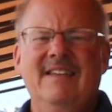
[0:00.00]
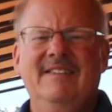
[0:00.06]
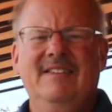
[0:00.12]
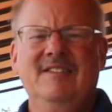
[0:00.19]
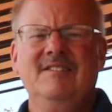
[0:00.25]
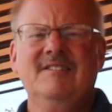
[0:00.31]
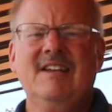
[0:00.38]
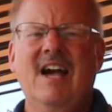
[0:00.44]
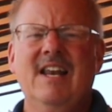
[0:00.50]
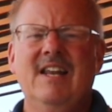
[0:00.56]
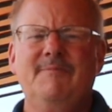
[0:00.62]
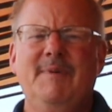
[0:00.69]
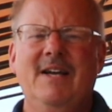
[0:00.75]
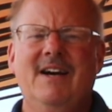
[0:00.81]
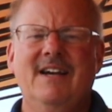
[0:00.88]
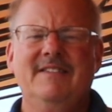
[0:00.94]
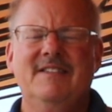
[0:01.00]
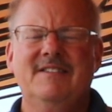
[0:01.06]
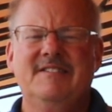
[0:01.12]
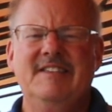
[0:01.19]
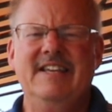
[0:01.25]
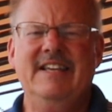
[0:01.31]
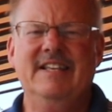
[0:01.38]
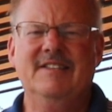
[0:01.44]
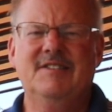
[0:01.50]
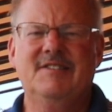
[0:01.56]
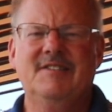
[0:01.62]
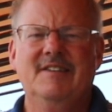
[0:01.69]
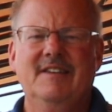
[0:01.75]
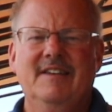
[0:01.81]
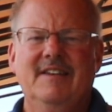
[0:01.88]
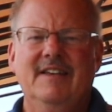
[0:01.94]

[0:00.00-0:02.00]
This is kind of behind the scenes,